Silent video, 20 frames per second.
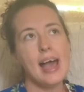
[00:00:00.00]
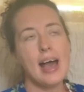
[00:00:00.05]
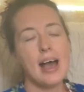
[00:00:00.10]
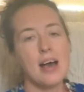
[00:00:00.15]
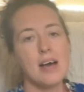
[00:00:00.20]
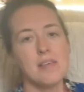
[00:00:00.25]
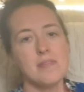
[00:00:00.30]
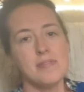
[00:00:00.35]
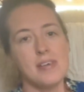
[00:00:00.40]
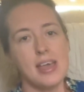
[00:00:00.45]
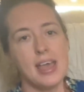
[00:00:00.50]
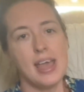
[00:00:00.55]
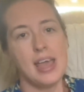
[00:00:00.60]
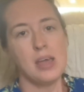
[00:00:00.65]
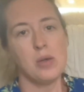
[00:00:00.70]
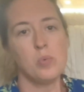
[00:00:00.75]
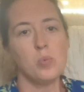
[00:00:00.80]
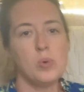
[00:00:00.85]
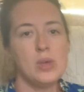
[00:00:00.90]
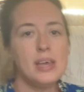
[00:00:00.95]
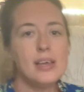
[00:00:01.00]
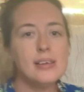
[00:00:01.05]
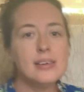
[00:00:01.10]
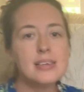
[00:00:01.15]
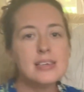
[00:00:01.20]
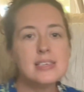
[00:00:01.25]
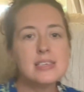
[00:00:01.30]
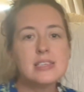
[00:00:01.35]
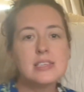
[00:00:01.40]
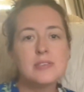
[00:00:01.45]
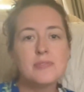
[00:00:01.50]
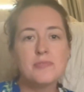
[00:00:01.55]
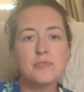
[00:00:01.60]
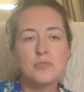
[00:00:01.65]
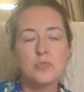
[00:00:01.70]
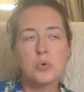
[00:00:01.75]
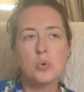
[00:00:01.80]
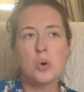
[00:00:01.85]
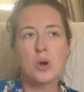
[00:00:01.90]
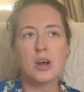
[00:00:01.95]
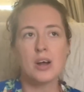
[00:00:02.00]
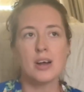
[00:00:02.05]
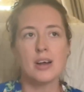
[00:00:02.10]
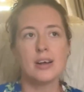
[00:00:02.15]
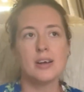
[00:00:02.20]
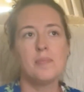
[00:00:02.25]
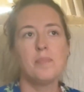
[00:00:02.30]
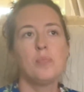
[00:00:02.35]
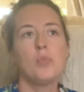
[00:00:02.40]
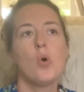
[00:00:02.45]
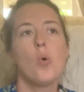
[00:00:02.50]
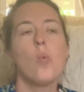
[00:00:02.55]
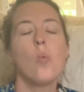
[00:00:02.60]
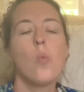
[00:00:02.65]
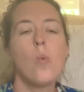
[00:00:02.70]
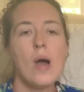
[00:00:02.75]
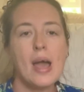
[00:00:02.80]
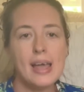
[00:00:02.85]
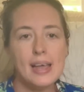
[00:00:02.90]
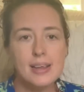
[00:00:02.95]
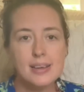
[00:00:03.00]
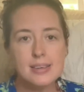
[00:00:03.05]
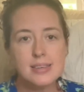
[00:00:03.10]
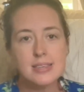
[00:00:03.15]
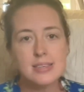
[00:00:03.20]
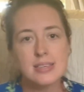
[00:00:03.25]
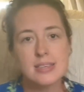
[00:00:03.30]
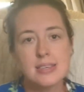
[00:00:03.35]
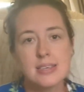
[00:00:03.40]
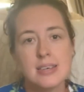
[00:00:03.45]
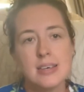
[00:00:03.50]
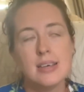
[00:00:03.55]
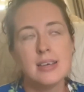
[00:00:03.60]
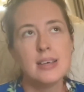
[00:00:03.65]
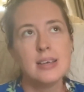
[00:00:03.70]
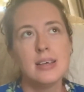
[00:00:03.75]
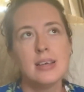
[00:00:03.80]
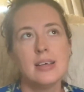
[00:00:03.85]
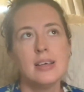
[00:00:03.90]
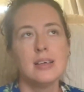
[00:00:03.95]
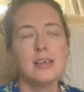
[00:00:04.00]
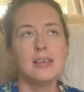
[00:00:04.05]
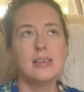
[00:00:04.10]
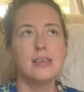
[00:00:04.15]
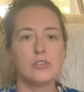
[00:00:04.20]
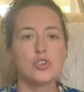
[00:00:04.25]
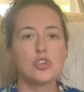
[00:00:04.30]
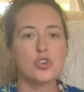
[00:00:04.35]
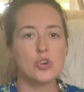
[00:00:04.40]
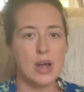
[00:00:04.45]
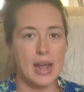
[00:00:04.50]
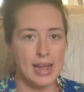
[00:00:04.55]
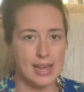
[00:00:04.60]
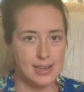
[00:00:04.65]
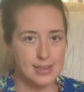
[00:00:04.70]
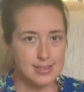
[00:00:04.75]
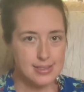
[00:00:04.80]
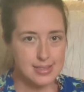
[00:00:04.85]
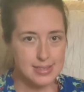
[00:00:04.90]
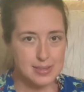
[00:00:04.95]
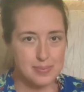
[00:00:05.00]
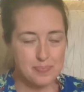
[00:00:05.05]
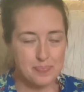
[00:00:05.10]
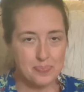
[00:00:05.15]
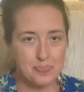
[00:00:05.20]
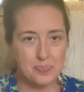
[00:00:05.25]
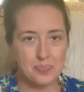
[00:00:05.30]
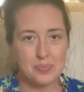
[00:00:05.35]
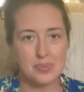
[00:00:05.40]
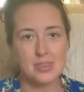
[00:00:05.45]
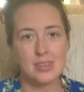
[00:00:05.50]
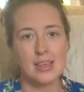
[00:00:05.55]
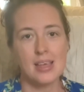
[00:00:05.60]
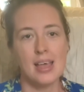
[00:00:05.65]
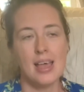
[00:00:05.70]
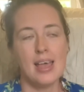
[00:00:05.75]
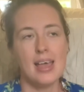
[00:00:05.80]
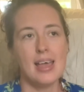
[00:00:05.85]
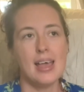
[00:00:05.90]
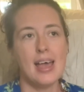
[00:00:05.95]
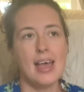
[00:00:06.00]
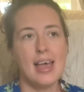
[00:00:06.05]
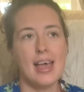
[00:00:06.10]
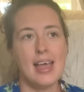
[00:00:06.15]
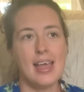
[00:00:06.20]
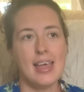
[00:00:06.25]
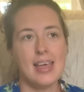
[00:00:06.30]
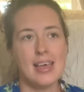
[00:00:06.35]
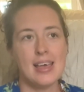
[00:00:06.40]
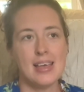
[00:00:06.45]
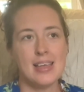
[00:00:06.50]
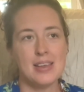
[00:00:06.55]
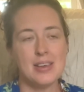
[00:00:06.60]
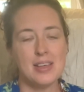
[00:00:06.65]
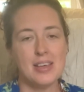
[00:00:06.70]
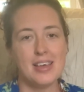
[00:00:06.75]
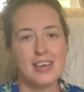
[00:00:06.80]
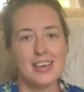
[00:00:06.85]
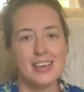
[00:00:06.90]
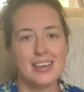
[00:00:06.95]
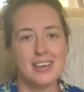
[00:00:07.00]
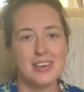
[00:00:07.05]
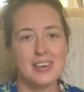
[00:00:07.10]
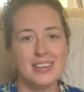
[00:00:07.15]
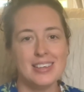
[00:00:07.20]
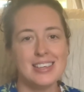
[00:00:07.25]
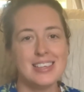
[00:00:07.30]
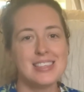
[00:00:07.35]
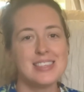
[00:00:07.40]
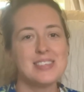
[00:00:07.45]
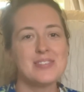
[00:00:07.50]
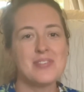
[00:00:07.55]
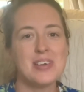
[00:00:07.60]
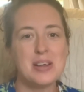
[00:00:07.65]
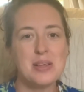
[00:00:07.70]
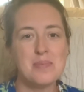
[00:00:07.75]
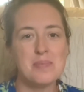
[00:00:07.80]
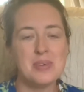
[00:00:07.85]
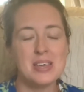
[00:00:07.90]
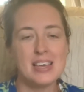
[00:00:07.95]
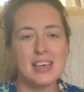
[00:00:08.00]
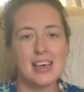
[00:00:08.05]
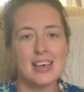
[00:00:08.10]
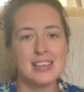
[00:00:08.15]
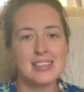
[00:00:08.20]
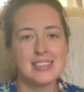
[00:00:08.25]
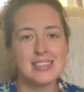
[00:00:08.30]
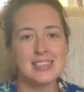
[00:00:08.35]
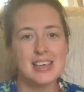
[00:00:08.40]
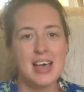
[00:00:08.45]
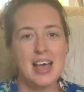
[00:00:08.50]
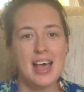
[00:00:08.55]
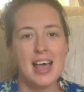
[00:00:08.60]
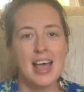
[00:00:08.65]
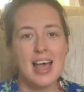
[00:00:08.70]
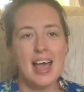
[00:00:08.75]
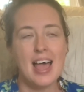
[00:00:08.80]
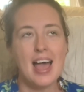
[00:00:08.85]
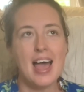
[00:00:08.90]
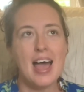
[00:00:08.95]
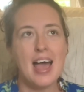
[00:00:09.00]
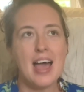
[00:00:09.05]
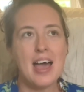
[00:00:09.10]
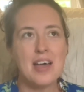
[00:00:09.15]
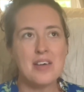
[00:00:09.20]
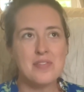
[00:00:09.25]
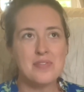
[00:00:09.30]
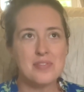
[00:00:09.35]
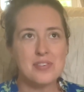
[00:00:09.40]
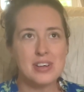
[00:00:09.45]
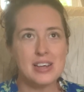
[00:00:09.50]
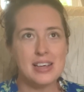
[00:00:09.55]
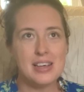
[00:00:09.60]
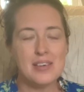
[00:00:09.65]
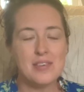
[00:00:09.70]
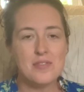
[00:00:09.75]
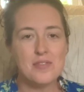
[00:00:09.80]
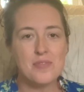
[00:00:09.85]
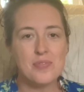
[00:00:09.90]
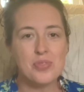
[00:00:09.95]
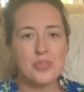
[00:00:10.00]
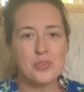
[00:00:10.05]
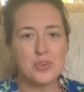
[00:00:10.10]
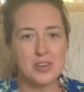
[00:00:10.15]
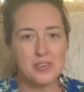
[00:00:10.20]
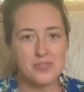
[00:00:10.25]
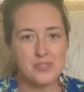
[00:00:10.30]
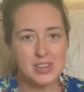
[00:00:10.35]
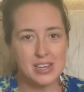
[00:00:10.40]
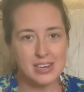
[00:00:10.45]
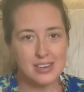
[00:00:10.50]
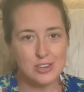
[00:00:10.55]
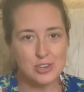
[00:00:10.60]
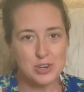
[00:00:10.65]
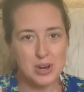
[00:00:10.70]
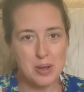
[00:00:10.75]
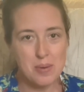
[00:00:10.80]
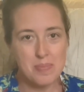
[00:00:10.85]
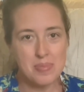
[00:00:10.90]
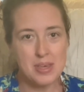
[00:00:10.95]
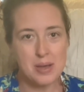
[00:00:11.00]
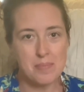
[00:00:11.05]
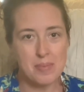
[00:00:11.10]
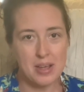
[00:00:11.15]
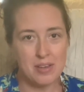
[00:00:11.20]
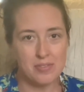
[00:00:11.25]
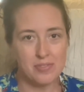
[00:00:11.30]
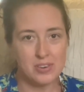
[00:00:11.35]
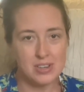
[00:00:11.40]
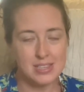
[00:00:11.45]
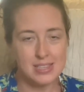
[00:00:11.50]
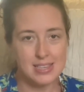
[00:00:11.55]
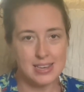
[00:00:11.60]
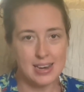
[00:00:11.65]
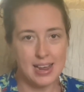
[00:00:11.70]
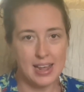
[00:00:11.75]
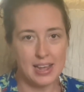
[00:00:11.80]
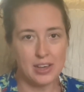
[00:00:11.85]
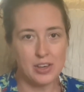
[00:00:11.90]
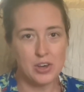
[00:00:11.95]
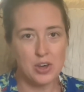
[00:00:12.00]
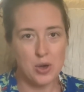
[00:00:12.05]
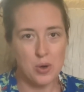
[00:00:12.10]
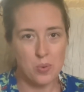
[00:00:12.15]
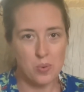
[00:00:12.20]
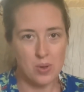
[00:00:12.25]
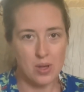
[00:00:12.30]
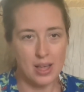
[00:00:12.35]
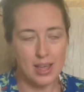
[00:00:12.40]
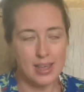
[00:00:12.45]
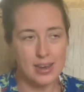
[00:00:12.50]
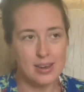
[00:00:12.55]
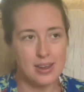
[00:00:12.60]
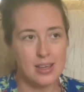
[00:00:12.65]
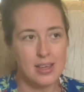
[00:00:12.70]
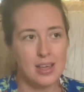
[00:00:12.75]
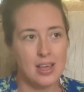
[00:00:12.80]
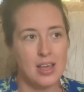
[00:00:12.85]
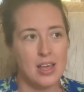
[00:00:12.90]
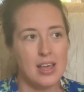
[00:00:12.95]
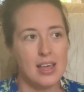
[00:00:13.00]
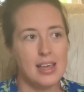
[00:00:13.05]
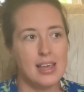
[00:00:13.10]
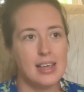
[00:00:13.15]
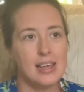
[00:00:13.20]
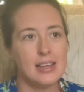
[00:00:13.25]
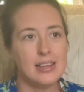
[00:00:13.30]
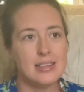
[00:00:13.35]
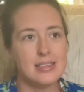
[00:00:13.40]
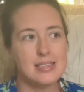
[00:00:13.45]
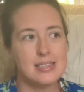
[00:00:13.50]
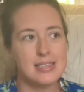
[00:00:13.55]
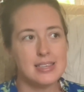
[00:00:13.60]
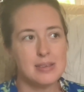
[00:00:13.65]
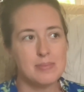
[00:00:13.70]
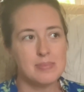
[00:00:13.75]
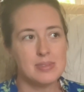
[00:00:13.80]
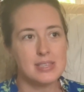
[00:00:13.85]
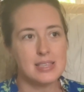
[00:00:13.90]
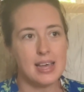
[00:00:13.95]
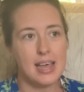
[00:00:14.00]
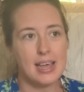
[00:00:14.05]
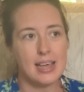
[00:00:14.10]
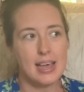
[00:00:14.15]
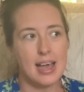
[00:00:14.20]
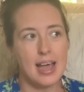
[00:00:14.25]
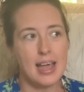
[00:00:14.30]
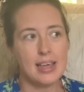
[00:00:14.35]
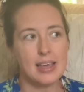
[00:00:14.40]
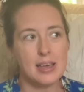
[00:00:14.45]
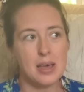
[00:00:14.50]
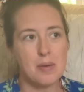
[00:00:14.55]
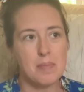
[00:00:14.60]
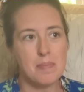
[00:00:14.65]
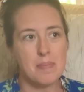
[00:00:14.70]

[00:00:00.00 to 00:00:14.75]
have a weakness for white trays, and it's funny because every thrifting trip that my friends and I go on, it seems like I come